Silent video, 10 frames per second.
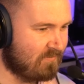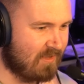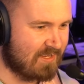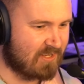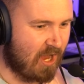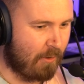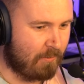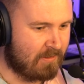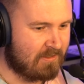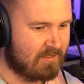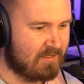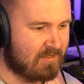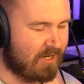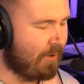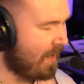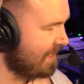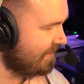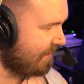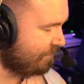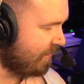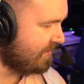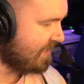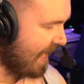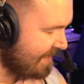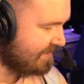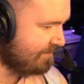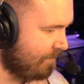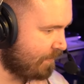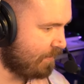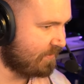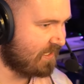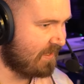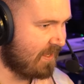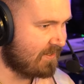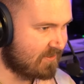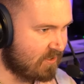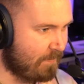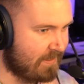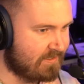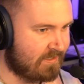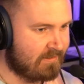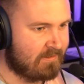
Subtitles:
Let's go. No, I hate that phrase. I hate it when people say that. Stop it.